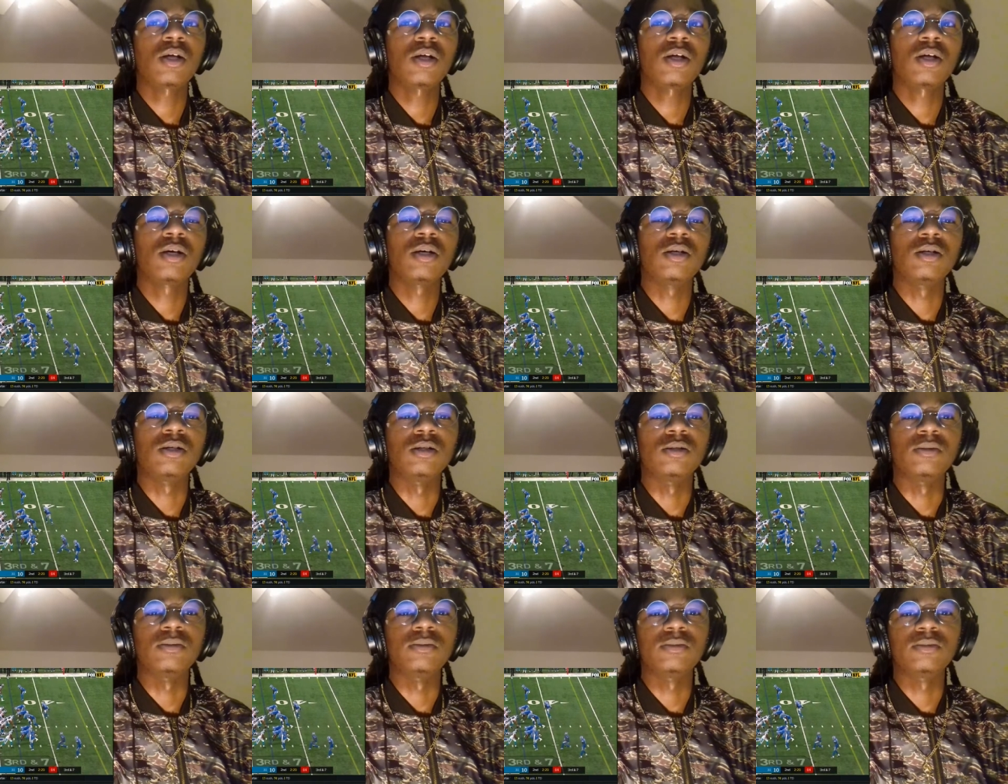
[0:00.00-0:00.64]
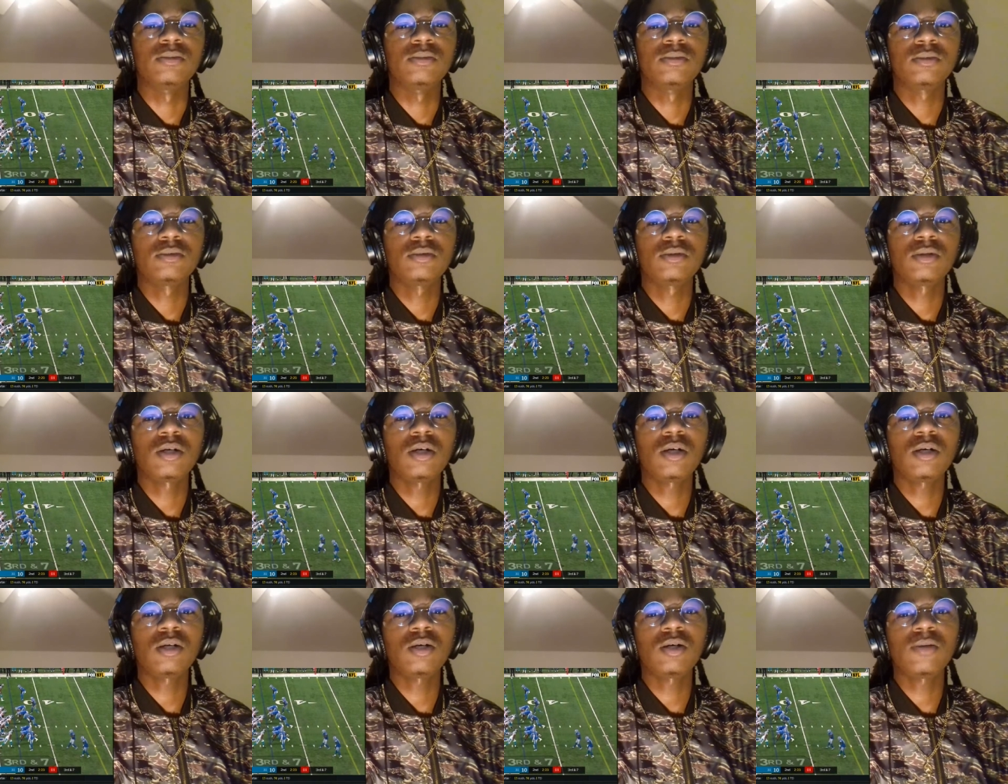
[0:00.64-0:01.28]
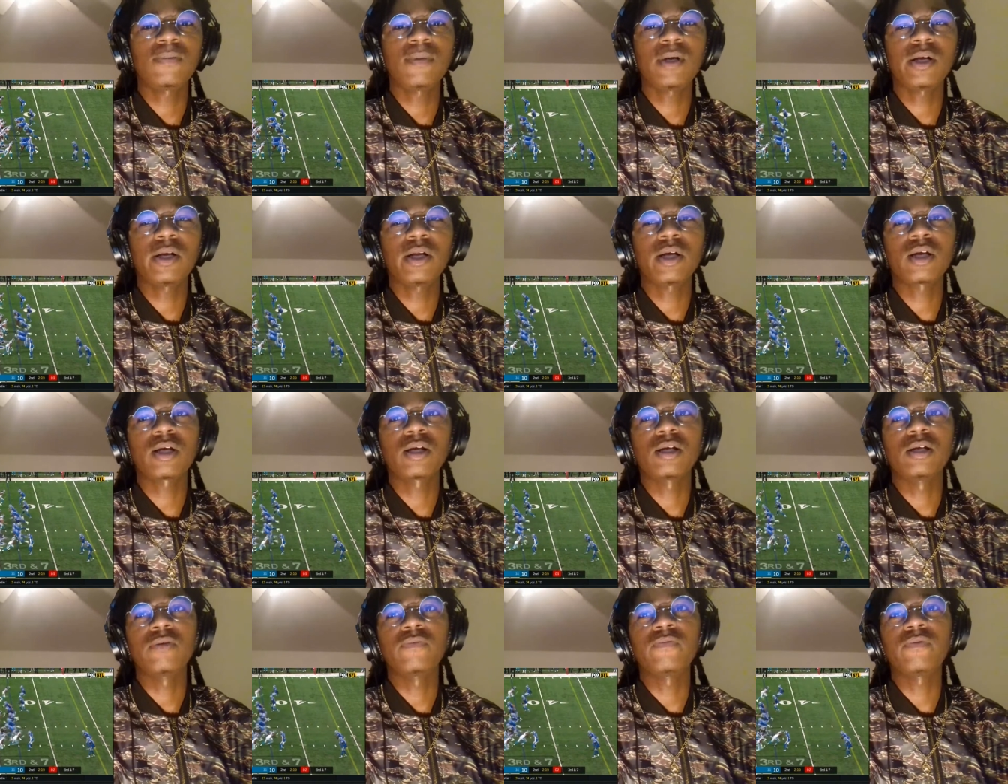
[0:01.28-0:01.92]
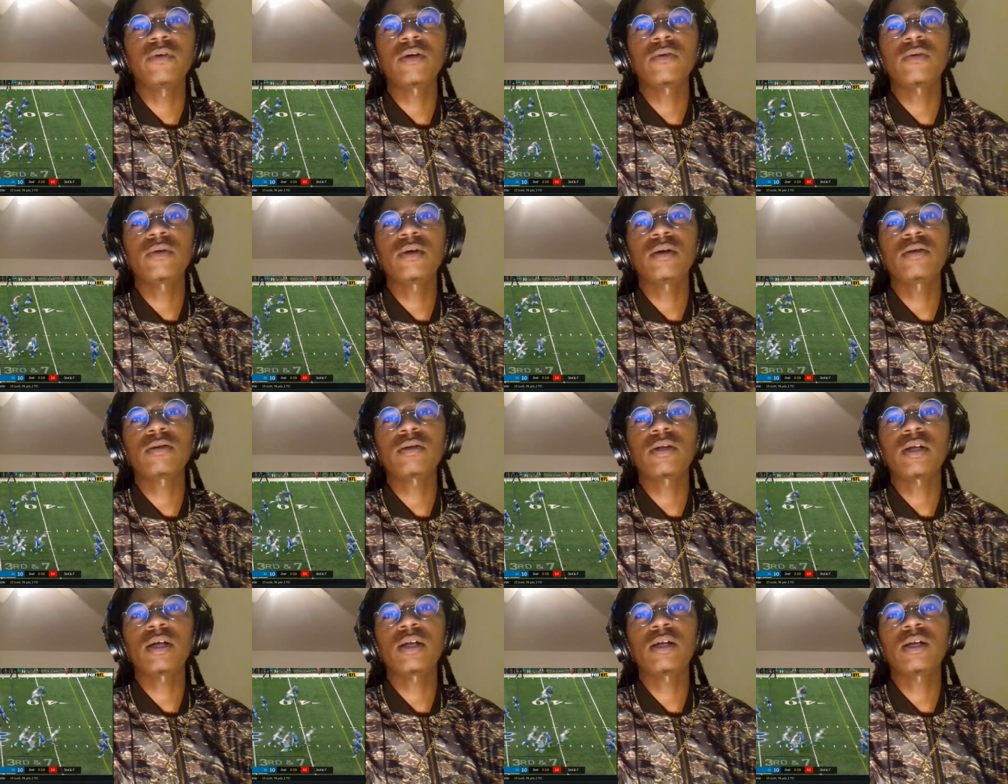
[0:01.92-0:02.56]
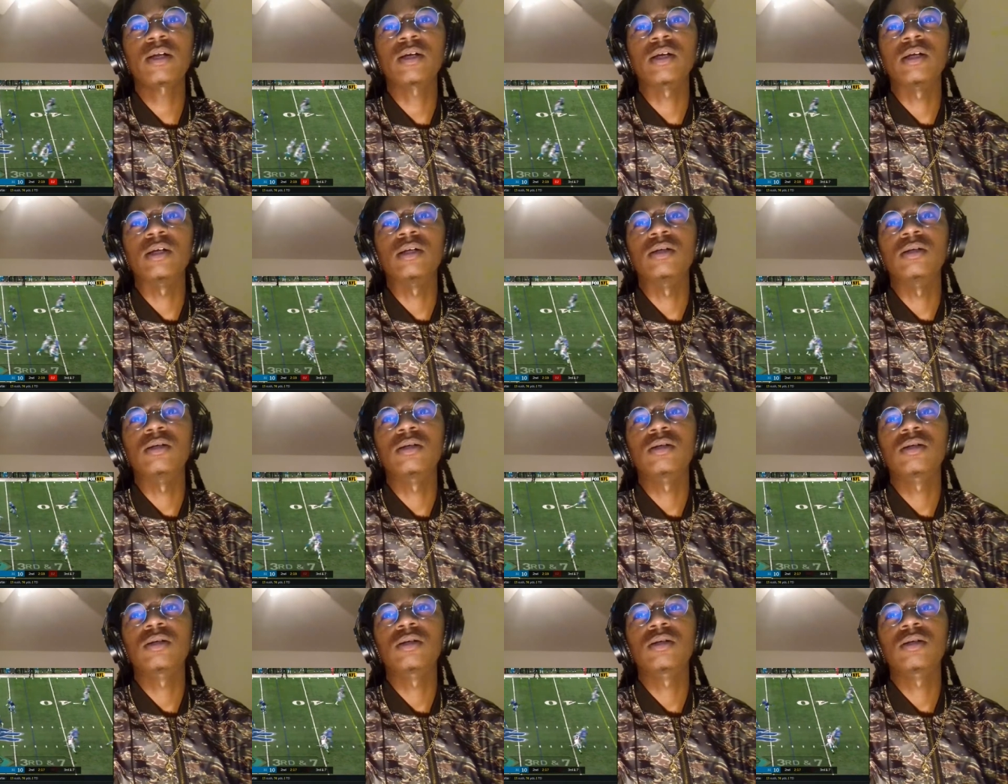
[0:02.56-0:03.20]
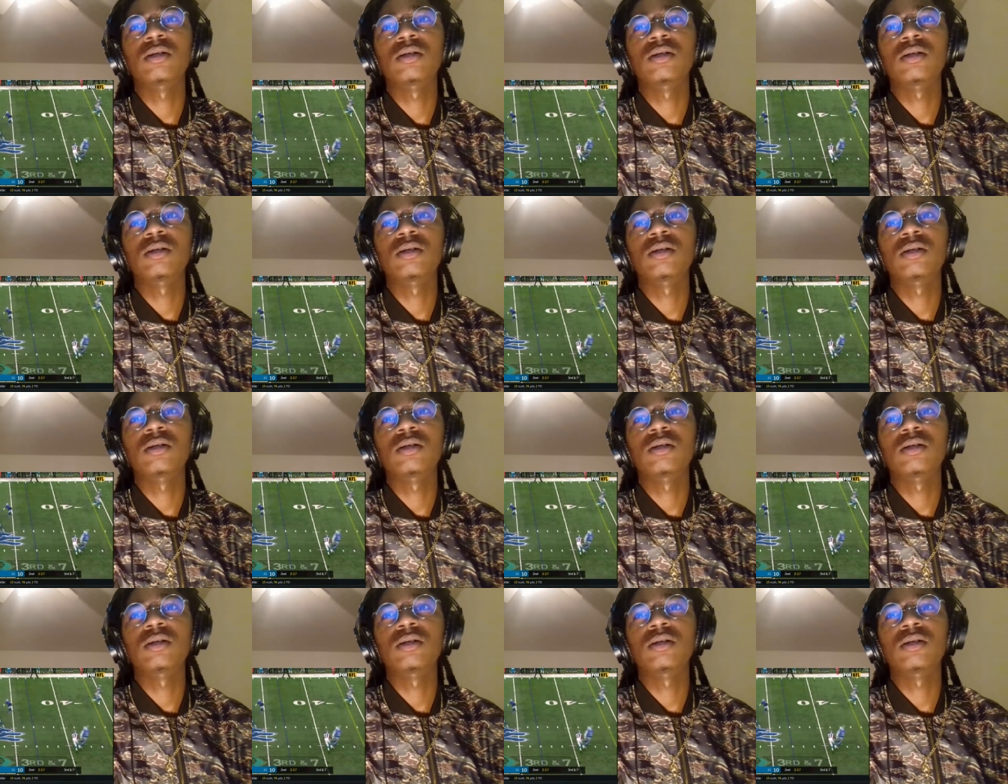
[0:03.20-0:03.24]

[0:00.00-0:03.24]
Damn. All on my nigga. Fuck wrong with that nigga.